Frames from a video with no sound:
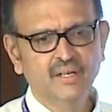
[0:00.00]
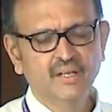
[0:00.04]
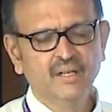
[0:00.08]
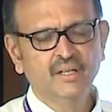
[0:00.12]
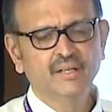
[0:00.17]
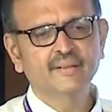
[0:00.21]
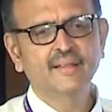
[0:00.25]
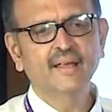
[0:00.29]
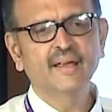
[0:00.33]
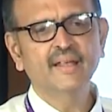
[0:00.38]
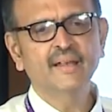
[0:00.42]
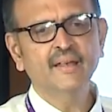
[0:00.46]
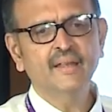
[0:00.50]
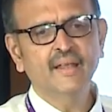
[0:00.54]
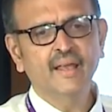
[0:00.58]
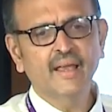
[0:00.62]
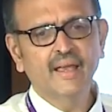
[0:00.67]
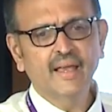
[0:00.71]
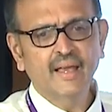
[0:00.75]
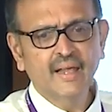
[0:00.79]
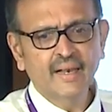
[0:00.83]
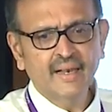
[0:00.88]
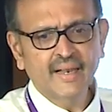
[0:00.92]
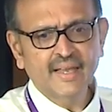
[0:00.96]
Then
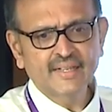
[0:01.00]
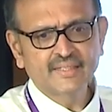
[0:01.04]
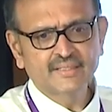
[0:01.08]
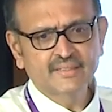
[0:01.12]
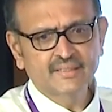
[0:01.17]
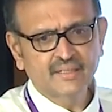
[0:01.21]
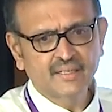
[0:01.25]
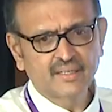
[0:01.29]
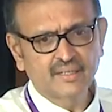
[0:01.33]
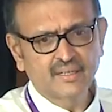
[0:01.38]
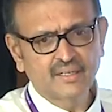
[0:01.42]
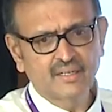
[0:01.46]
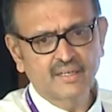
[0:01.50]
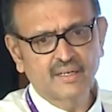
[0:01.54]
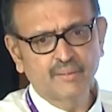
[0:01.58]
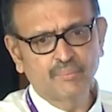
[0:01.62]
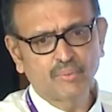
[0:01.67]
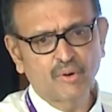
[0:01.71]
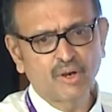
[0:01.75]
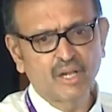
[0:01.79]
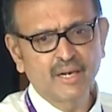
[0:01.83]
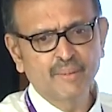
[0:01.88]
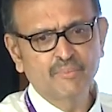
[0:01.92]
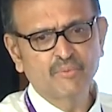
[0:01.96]
LH
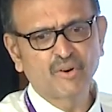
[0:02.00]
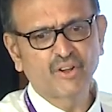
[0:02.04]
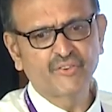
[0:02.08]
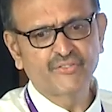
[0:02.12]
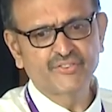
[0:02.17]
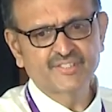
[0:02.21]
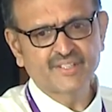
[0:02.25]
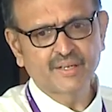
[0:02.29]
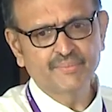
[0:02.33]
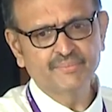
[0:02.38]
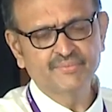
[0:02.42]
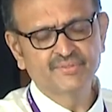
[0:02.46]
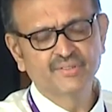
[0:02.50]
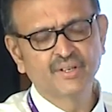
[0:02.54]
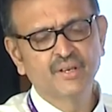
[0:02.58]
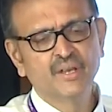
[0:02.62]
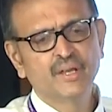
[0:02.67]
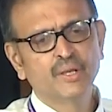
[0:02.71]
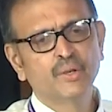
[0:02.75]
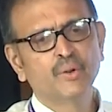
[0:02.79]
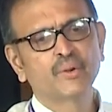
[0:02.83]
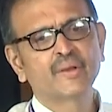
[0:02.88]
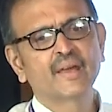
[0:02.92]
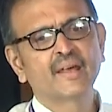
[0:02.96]
polymorphisms,
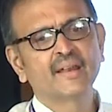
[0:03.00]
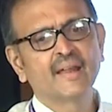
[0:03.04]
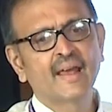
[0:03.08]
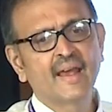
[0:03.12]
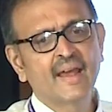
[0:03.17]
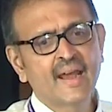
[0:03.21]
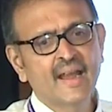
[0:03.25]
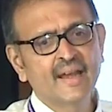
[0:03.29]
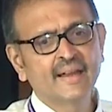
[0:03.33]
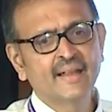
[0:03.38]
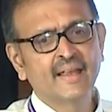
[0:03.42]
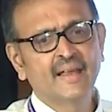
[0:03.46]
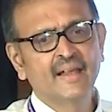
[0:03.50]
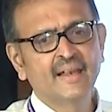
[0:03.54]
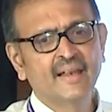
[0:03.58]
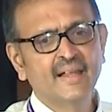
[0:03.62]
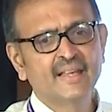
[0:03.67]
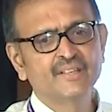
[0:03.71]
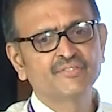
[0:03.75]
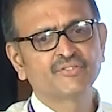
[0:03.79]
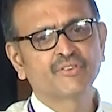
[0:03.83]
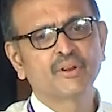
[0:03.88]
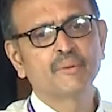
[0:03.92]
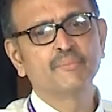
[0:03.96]
you can add LH
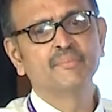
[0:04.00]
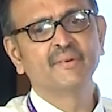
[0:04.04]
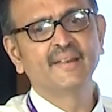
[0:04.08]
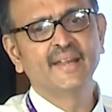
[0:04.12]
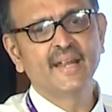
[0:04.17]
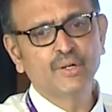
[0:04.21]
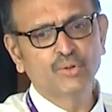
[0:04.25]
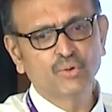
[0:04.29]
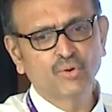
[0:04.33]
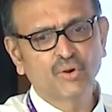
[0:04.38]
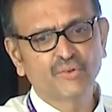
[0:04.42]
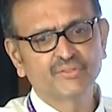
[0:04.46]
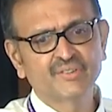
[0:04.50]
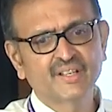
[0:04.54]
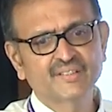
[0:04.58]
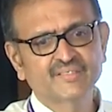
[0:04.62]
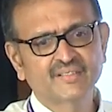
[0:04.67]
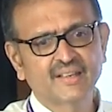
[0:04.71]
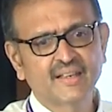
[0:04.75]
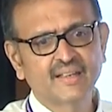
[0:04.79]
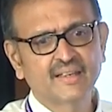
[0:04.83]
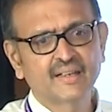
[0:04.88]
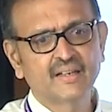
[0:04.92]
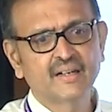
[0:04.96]
from day 2 of the
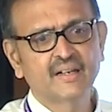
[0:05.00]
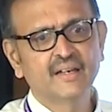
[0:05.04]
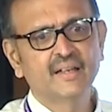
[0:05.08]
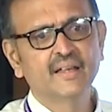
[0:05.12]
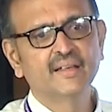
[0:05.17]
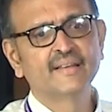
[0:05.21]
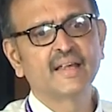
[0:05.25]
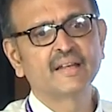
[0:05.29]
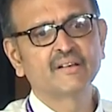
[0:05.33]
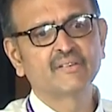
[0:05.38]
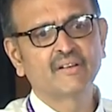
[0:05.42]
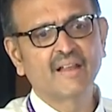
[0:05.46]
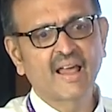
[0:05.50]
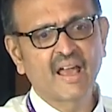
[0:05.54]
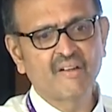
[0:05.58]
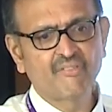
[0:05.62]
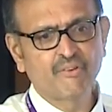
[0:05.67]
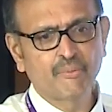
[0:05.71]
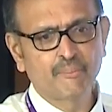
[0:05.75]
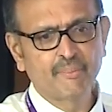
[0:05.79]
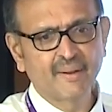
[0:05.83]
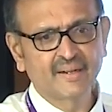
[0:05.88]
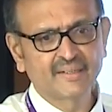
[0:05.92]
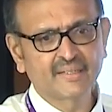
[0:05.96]
cycle, that will have a
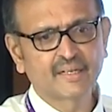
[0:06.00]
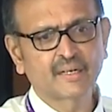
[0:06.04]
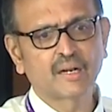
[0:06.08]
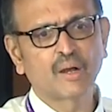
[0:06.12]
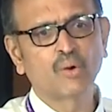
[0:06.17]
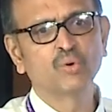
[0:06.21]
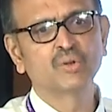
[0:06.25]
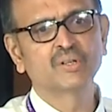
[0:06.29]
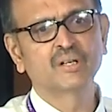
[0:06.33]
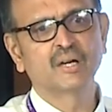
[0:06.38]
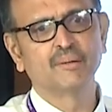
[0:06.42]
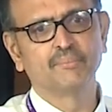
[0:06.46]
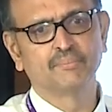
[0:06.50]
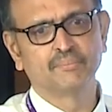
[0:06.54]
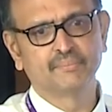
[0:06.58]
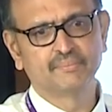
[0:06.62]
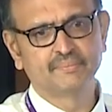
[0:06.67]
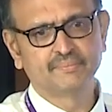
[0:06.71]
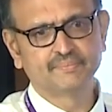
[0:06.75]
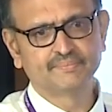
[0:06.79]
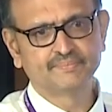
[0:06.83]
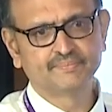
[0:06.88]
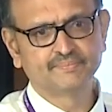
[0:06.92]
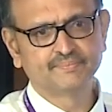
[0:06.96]
better outcome.
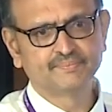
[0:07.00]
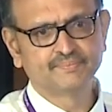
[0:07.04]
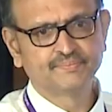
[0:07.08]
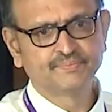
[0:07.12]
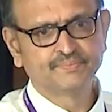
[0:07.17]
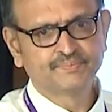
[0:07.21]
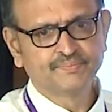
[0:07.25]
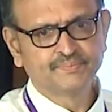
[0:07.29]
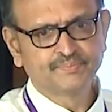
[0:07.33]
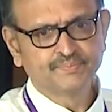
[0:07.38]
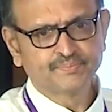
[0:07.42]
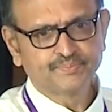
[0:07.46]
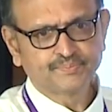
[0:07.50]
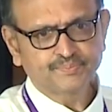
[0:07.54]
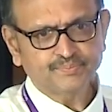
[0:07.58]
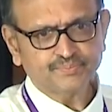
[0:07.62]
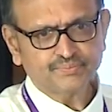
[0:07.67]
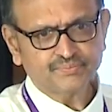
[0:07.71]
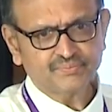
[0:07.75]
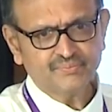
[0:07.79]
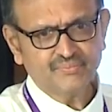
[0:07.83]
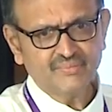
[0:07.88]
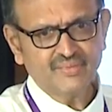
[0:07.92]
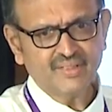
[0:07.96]

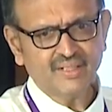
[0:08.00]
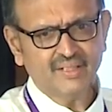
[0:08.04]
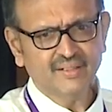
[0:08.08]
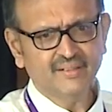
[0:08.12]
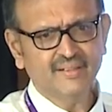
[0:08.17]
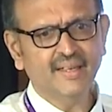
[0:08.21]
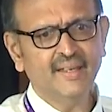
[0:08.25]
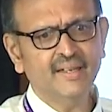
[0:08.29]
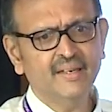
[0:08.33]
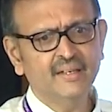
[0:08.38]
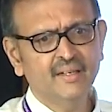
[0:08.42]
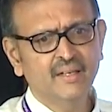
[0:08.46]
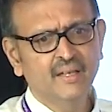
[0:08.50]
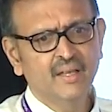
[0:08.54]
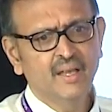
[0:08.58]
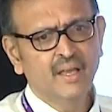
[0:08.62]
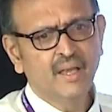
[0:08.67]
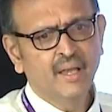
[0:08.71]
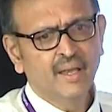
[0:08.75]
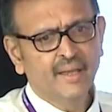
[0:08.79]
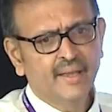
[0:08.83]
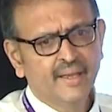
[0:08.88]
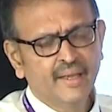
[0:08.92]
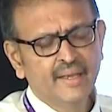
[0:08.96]
Then
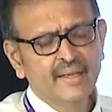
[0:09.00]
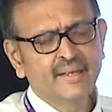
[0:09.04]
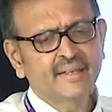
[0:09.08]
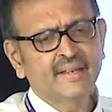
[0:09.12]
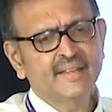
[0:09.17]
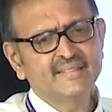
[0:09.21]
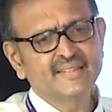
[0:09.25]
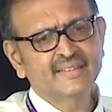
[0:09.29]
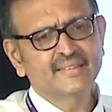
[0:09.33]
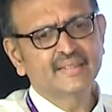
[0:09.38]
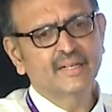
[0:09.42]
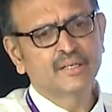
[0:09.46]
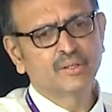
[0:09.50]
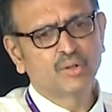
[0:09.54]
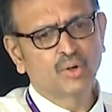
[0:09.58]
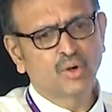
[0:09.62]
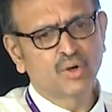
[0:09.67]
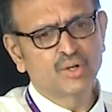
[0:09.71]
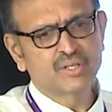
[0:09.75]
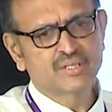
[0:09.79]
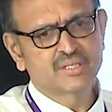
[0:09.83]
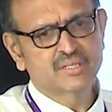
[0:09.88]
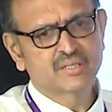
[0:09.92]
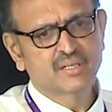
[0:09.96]
increasing the
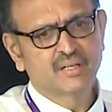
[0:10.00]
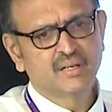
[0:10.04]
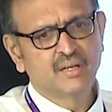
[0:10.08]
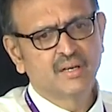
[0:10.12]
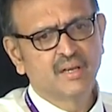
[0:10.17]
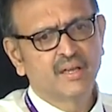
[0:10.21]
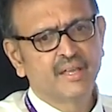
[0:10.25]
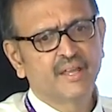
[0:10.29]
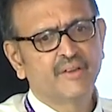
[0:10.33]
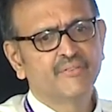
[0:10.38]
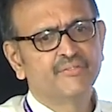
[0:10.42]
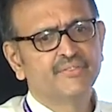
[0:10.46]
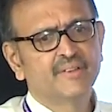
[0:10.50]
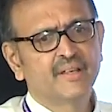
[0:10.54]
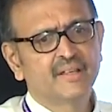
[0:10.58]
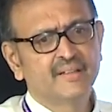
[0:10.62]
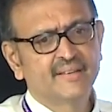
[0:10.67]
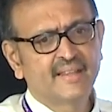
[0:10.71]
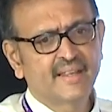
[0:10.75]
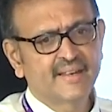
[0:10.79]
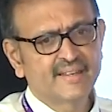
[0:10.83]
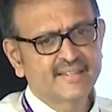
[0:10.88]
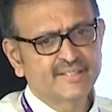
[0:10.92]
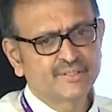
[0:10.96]
dose, if
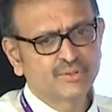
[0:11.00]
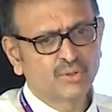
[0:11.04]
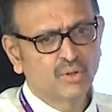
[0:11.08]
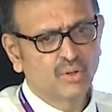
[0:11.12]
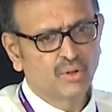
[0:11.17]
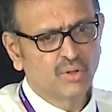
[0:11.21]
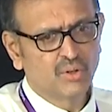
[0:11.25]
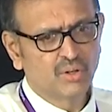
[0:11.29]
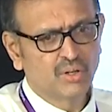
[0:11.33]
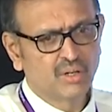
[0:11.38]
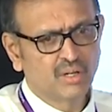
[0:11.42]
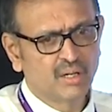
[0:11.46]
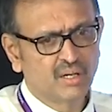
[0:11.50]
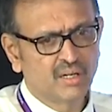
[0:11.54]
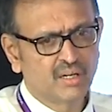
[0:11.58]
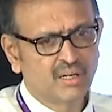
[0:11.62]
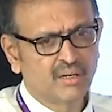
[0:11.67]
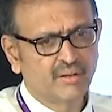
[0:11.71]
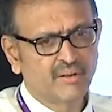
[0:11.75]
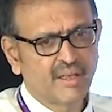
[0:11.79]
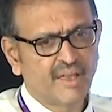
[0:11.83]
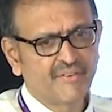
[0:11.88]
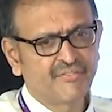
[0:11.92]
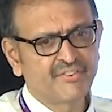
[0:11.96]
there is
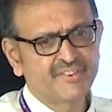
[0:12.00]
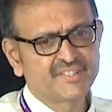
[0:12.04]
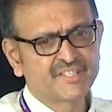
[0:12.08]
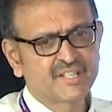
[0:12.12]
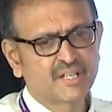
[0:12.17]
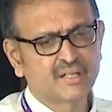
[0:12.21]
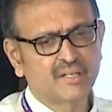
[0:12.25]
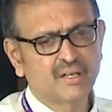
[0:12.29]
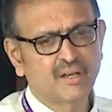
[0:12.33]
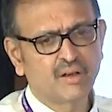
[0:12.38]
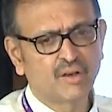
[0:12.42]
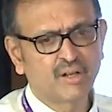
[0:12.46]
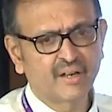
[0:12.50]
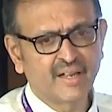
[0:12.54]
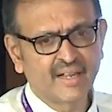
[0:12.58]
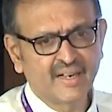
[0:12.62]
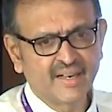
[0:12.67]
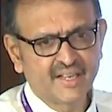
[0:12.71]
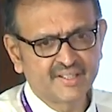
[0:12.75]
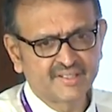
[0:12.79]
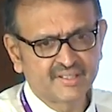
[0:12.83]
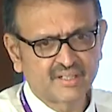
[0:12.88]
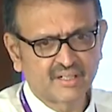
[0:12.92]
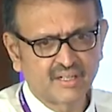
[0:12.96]
no FSH or
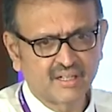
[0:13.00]
LH